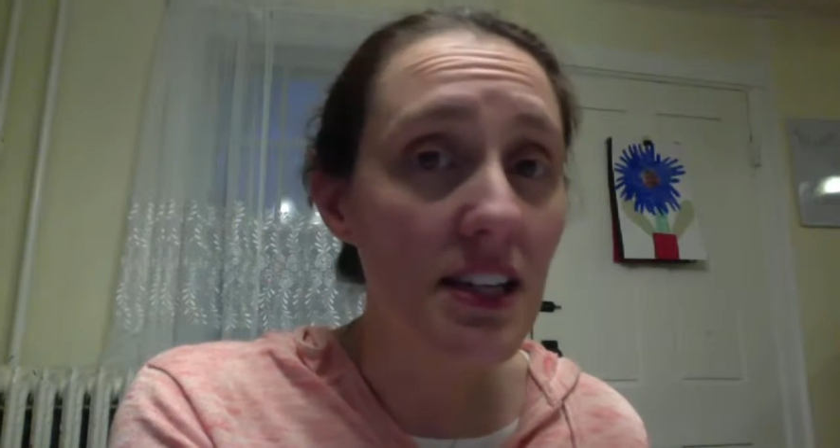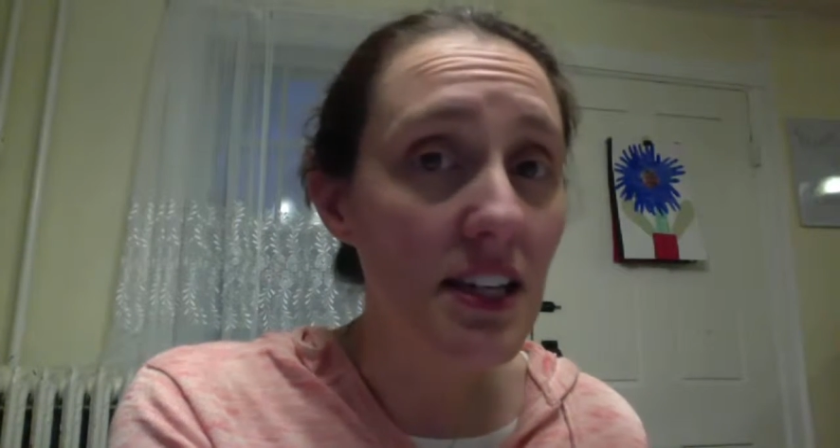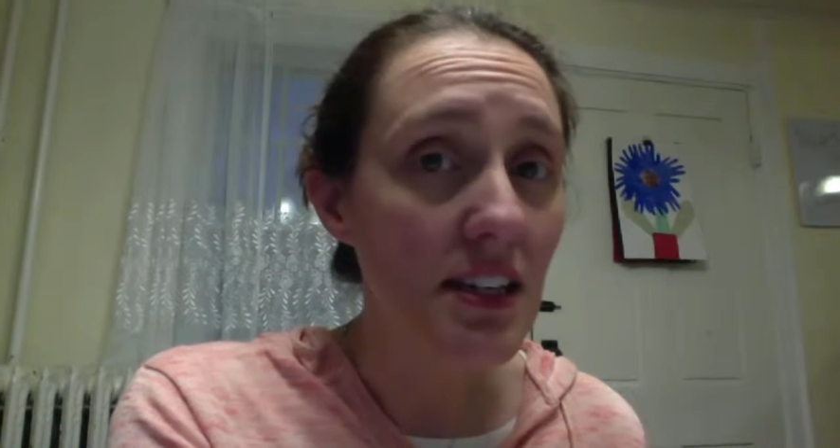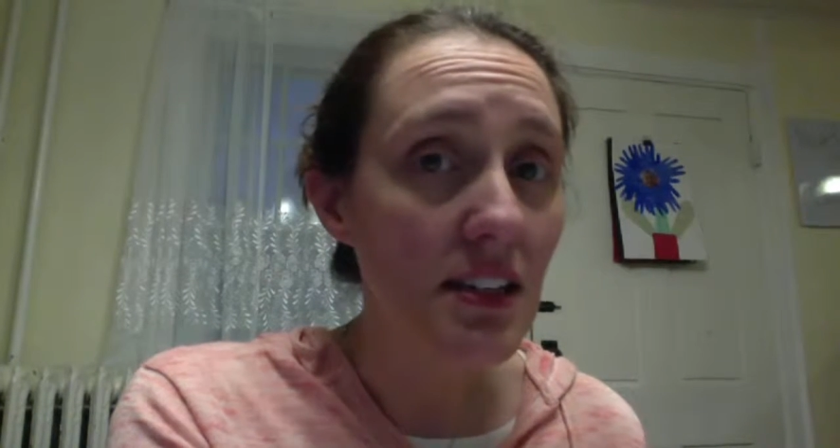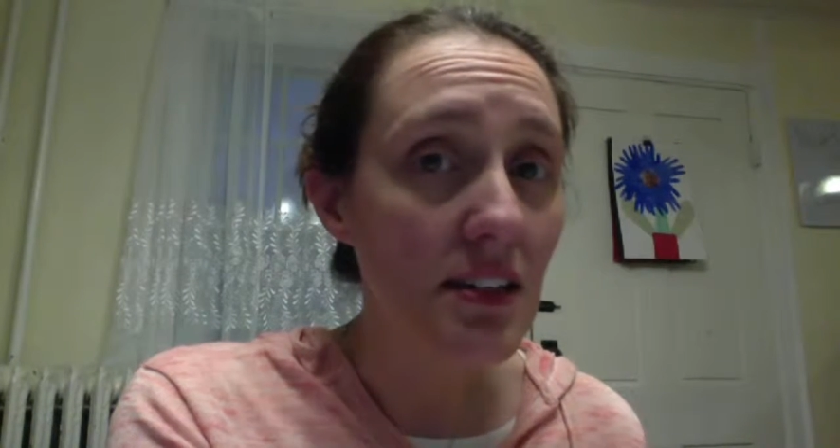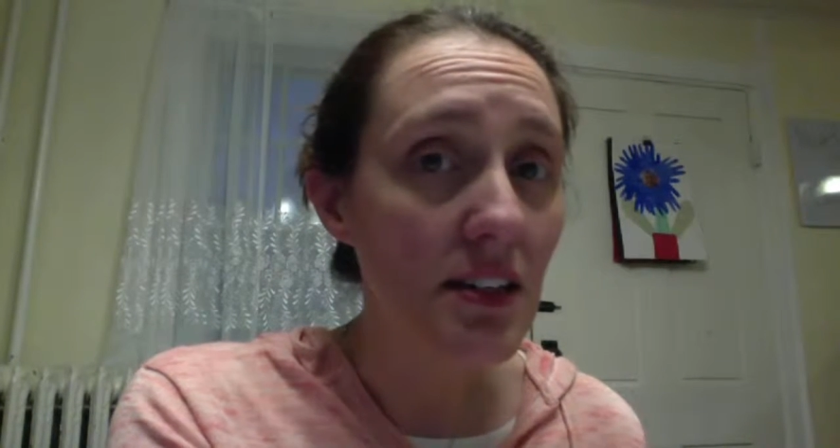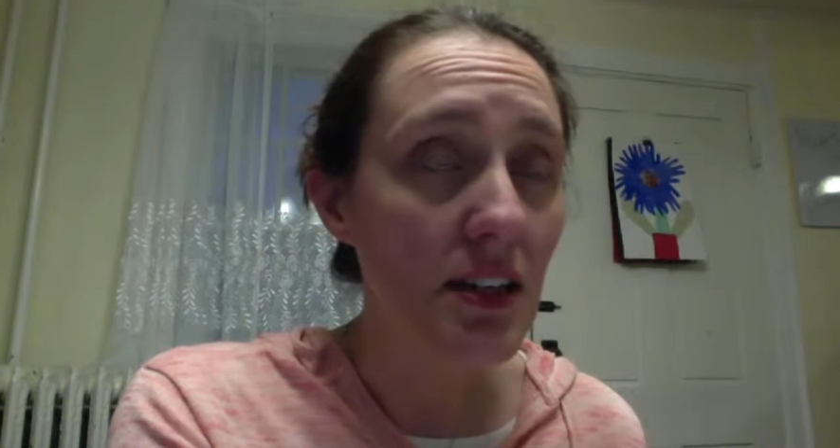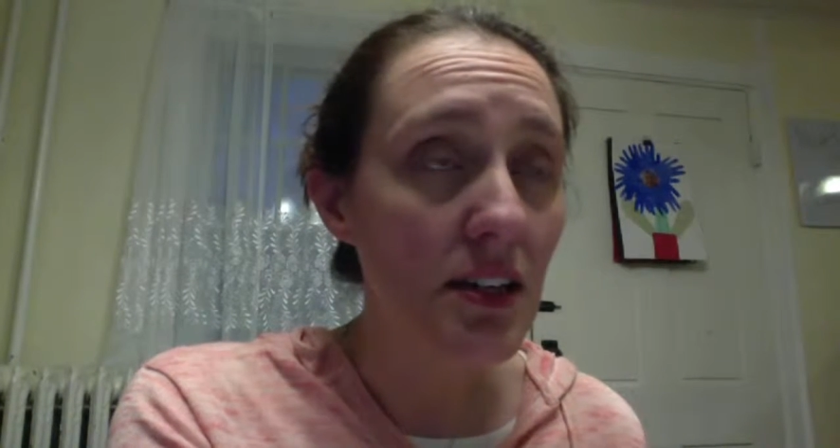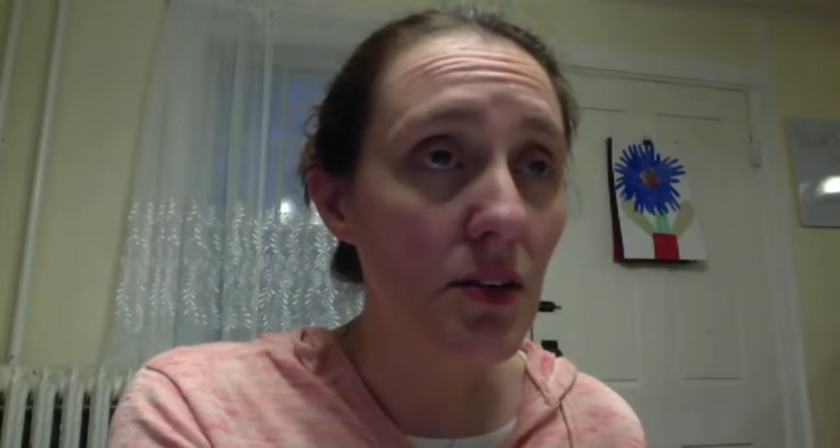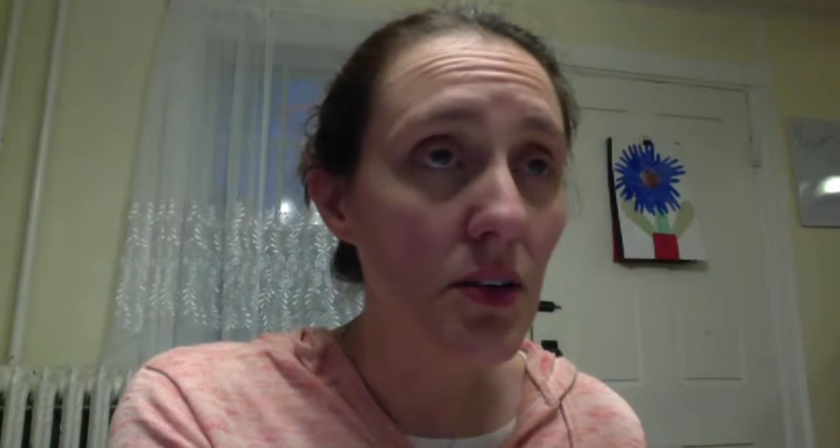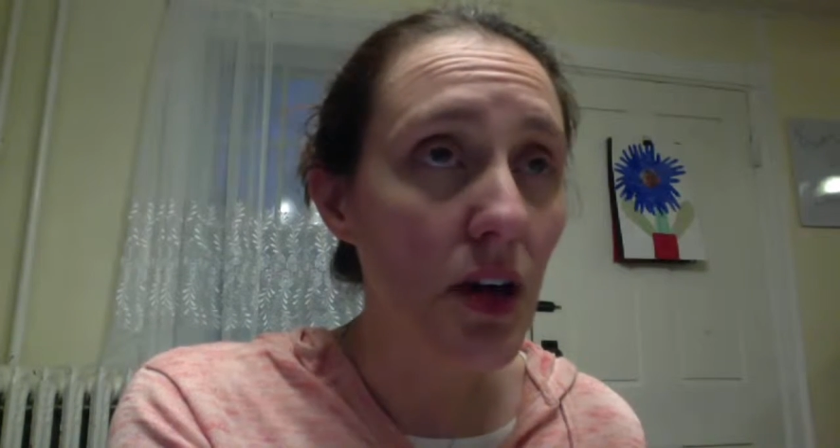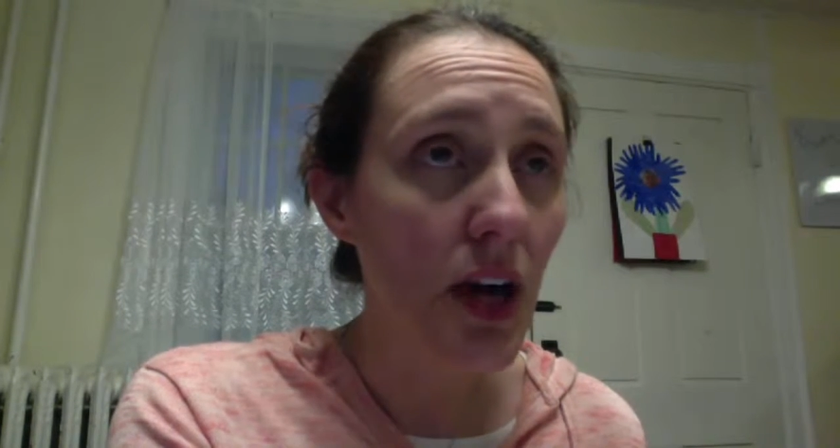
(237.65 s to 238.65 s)
in
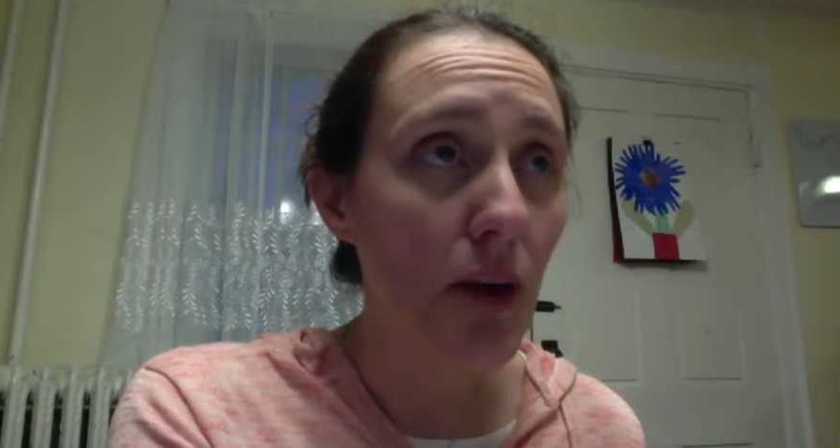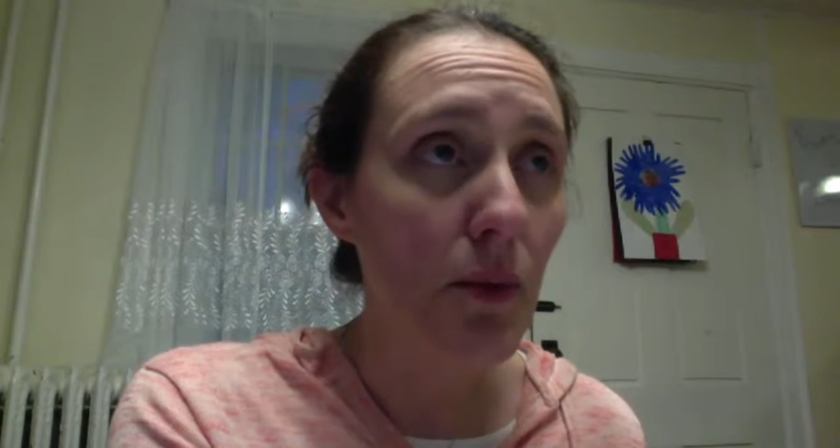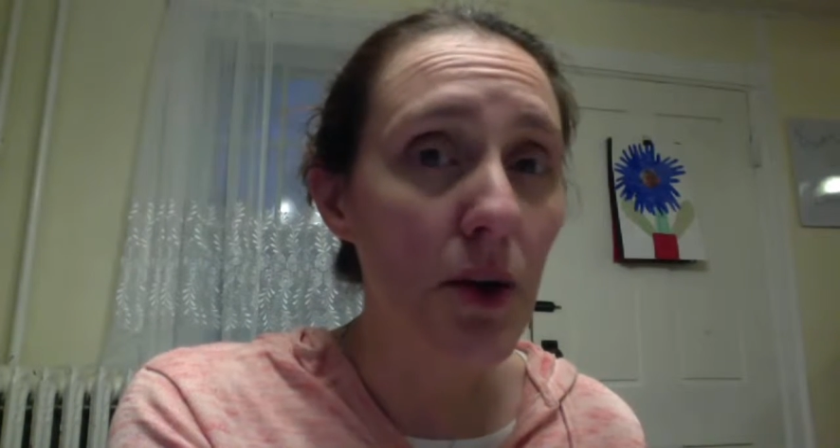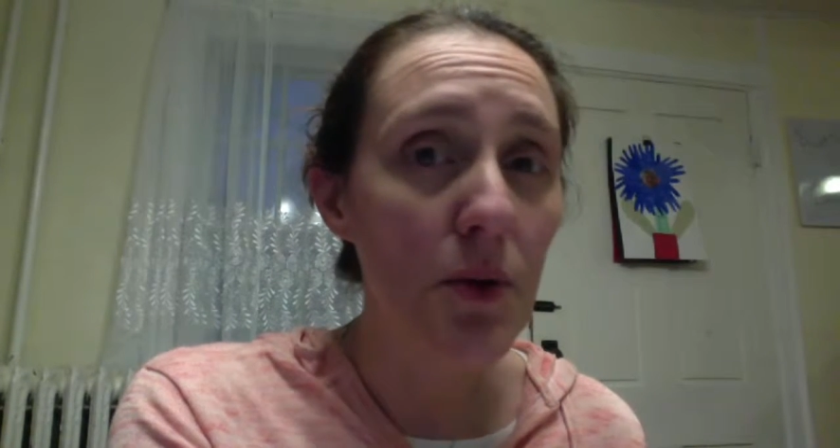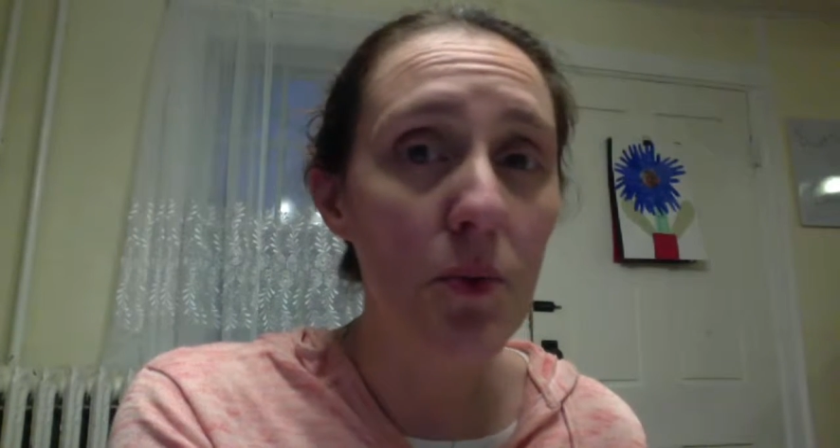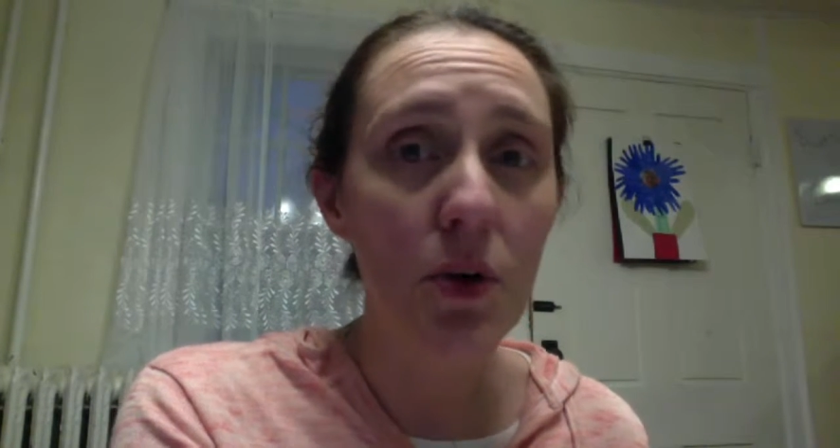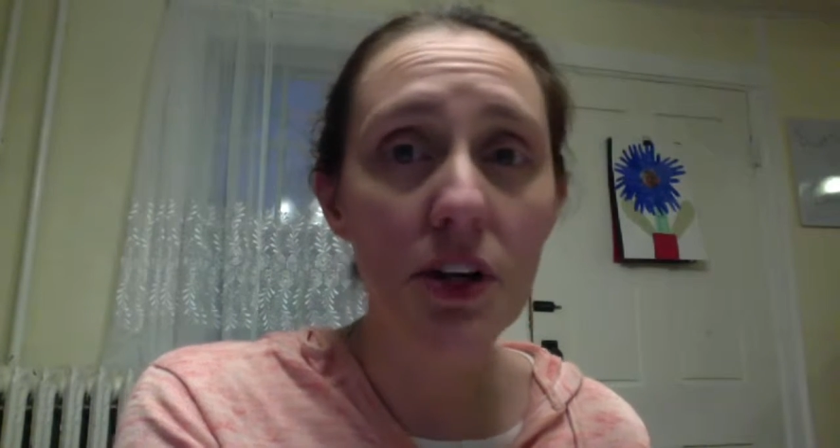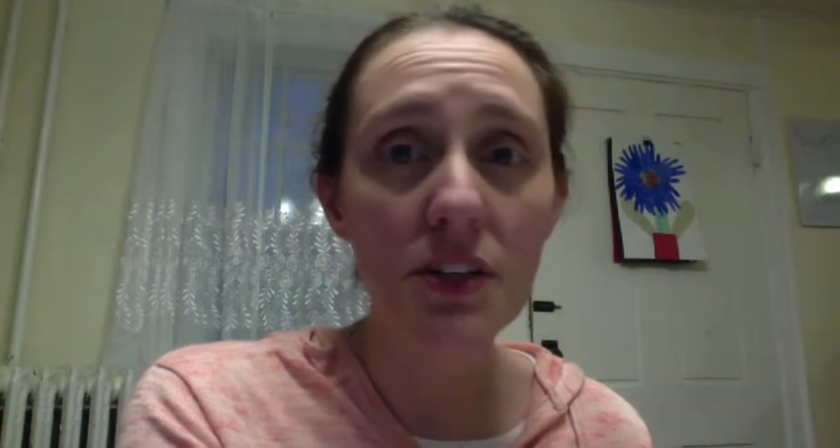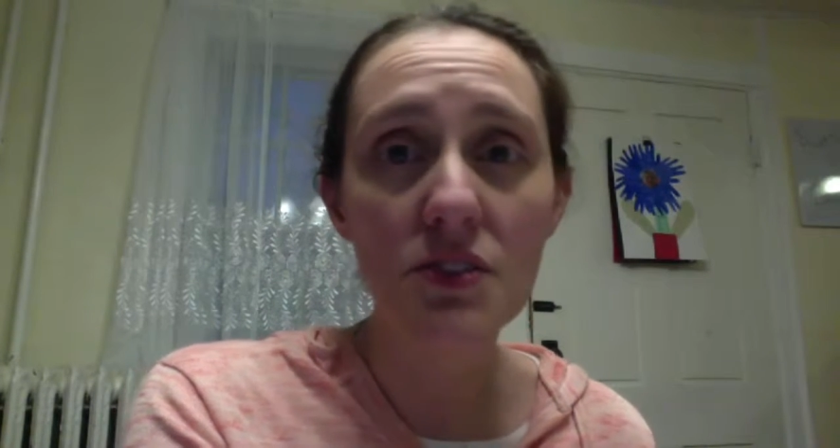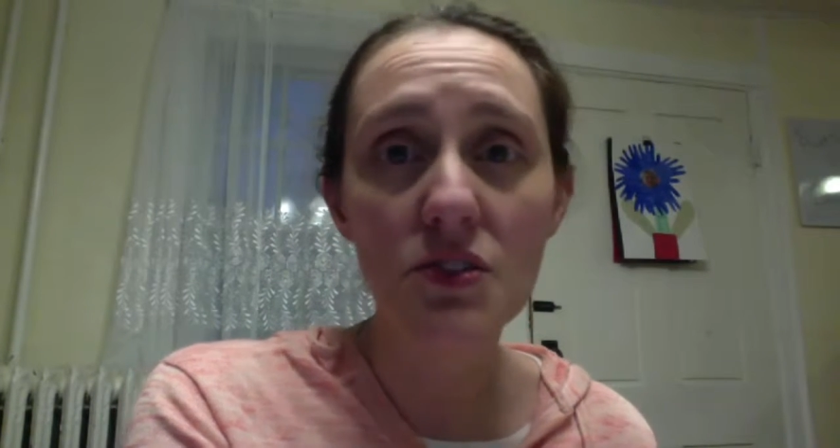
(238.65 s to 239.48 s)
how I want